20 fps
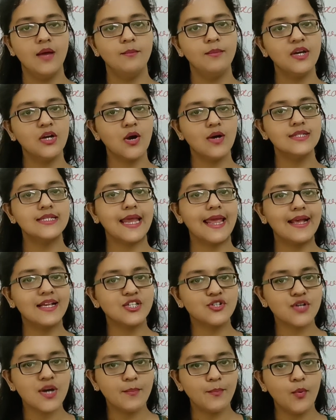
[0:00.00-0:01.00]
Because
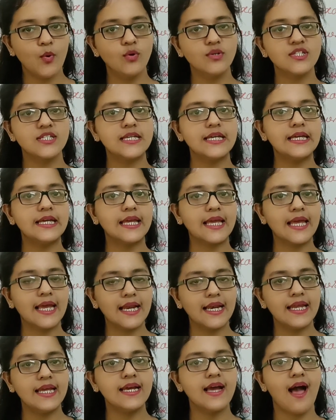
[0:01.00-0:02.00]
extra poaching,
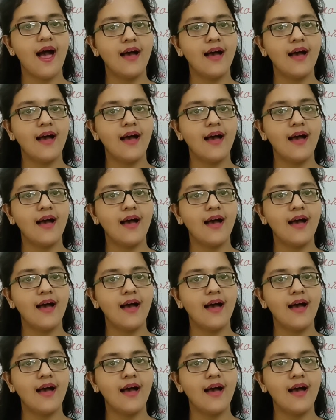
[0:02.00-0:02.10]
killing,